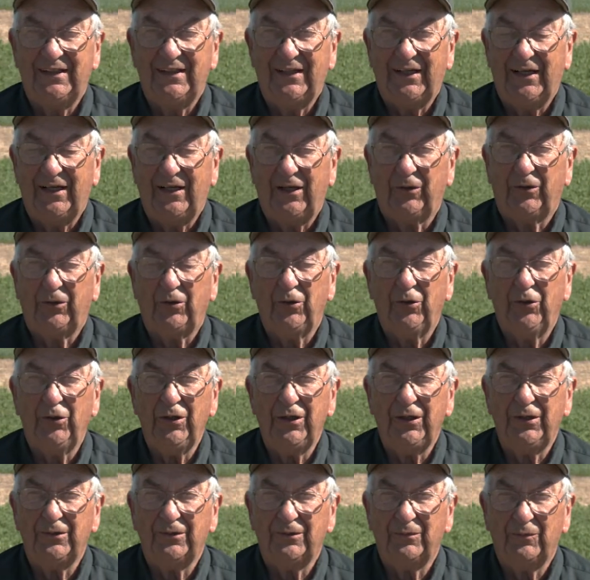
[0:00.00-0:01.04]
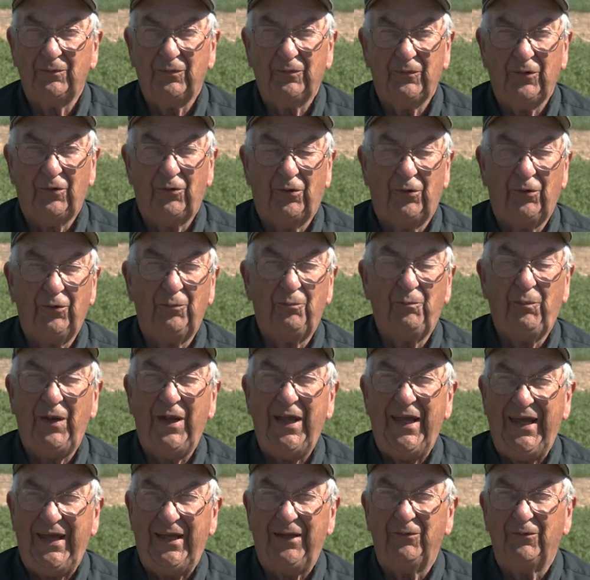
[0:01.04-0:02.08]
Our current old
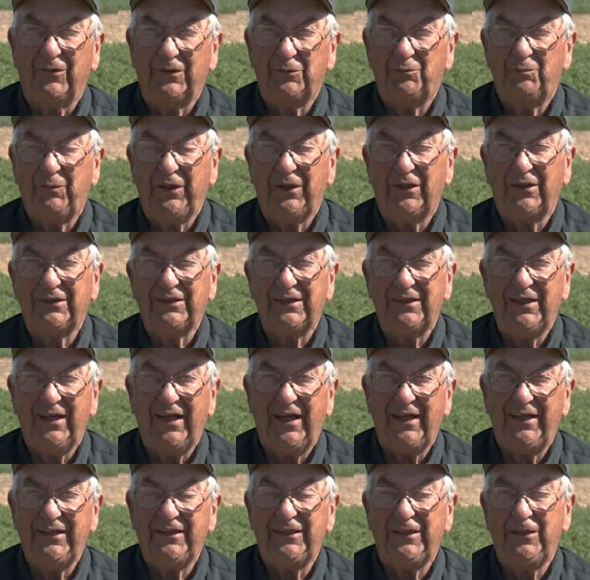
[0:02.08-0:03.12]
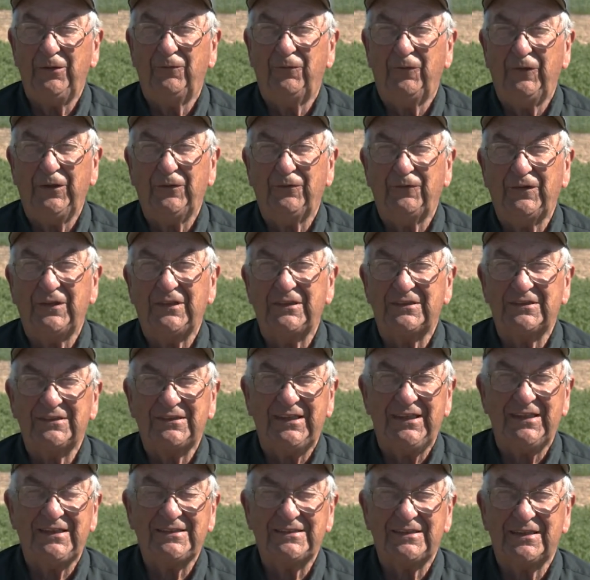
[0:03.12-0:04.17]
plant was built in
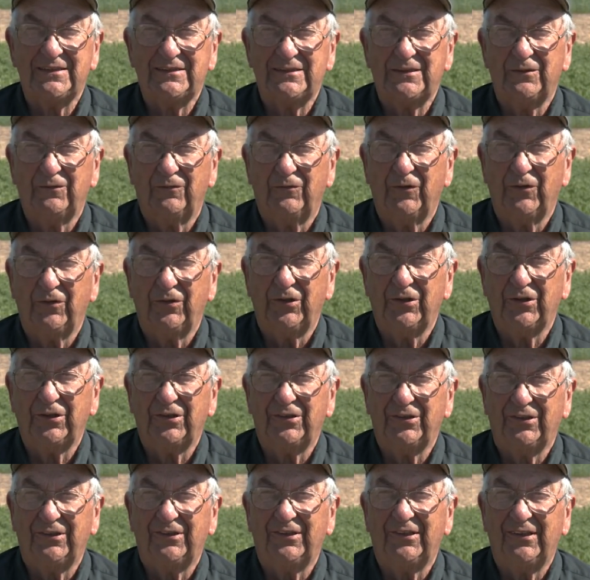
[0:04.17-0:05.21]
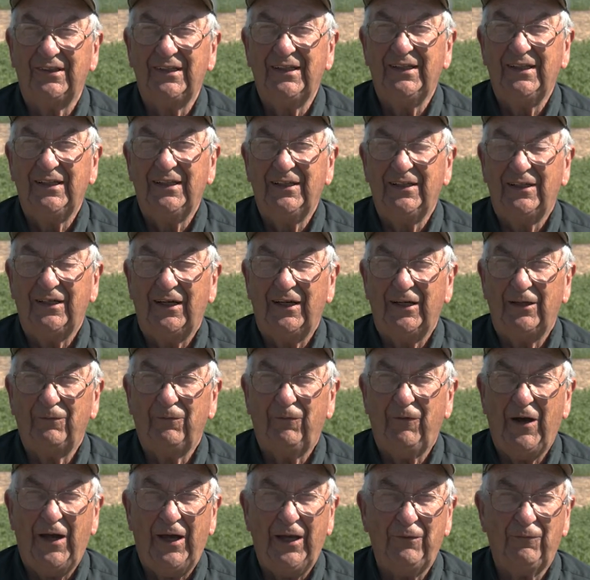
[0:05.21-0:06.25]
1956. It's a vertical uh,
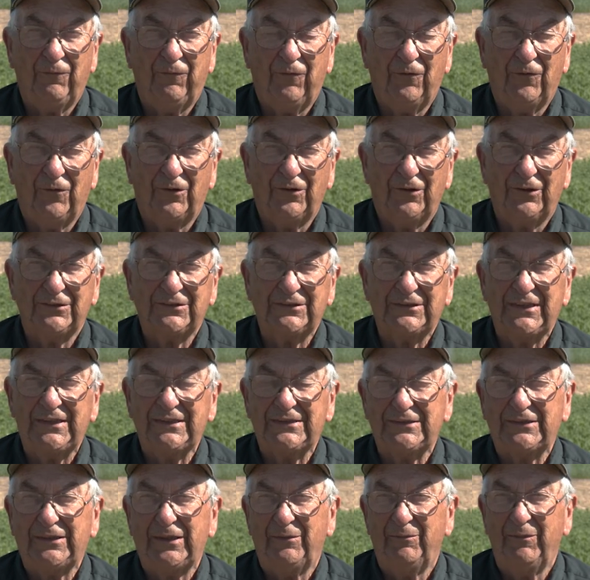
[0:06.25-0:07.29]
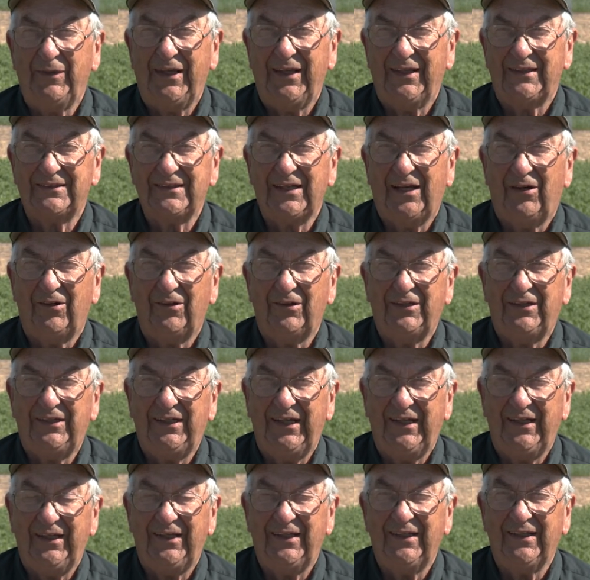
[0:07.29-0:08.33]
five floor system that's
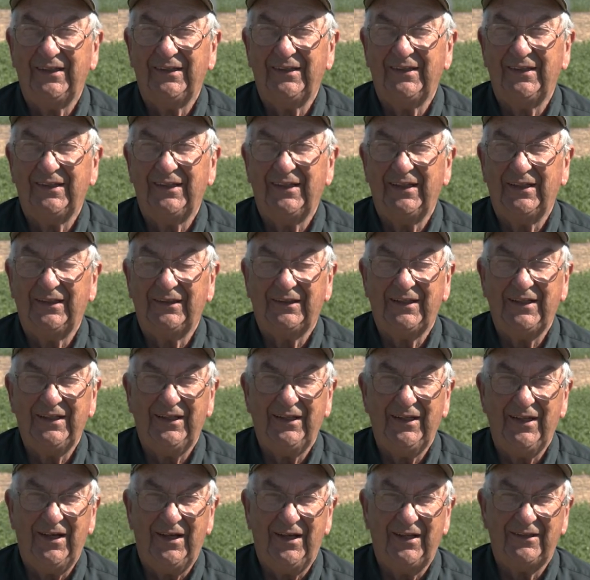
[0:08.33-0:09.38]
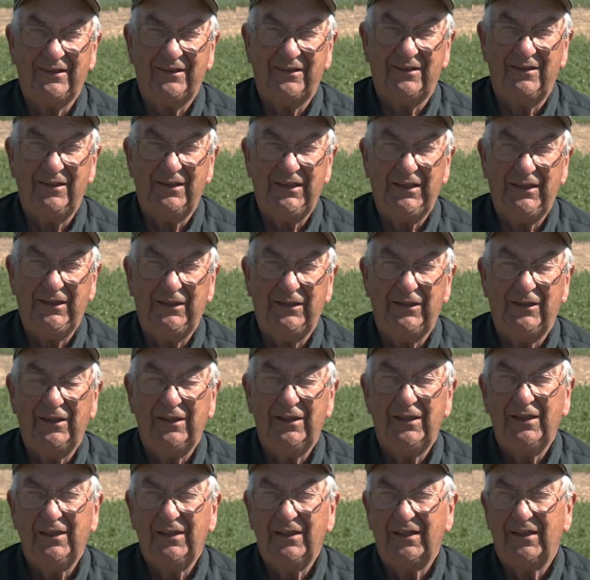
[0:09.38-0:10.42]
outdated and cannot clean
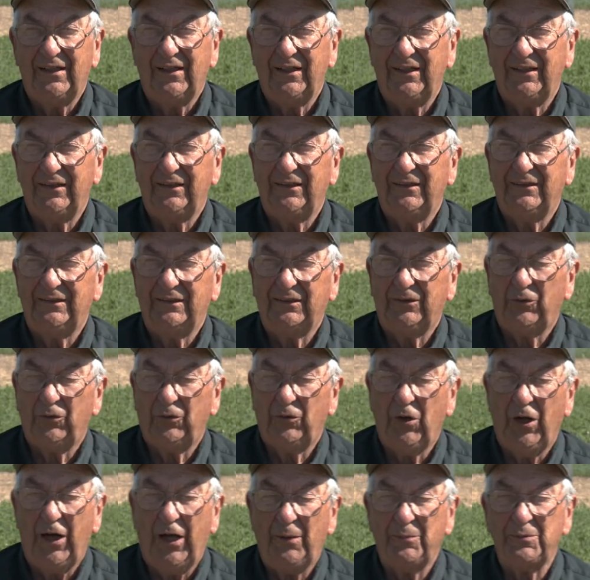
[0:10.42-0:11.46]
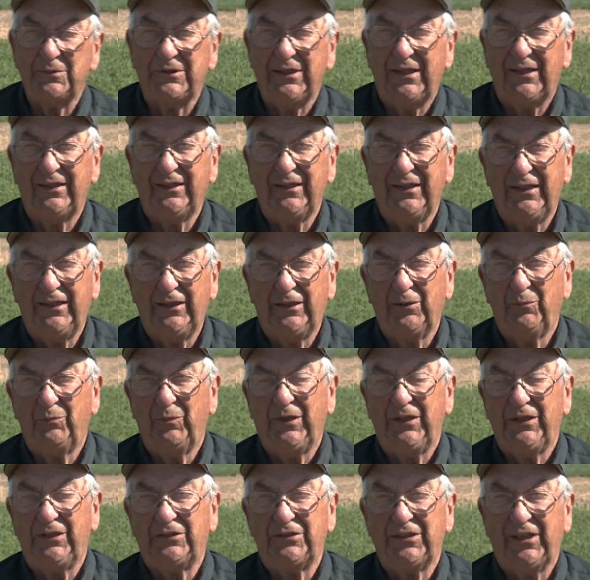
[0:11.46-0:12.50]
uh, crops that need to
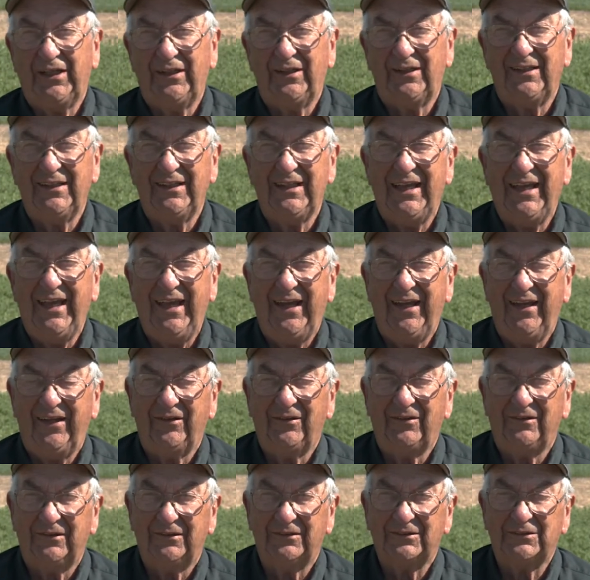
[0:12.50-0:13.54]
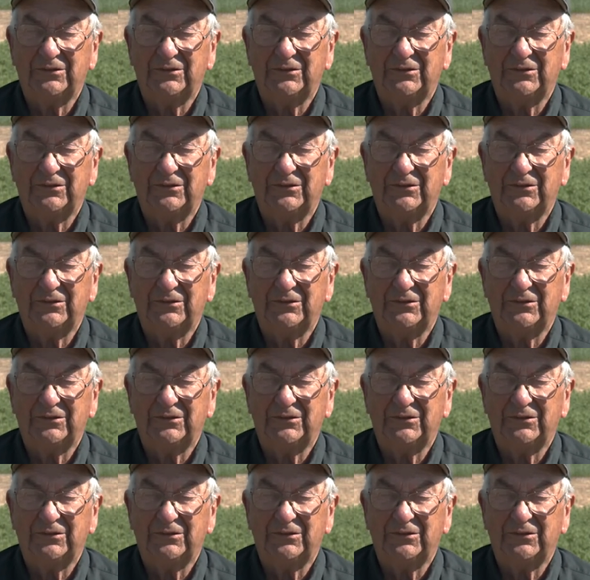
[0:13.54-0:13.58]
be gently handled.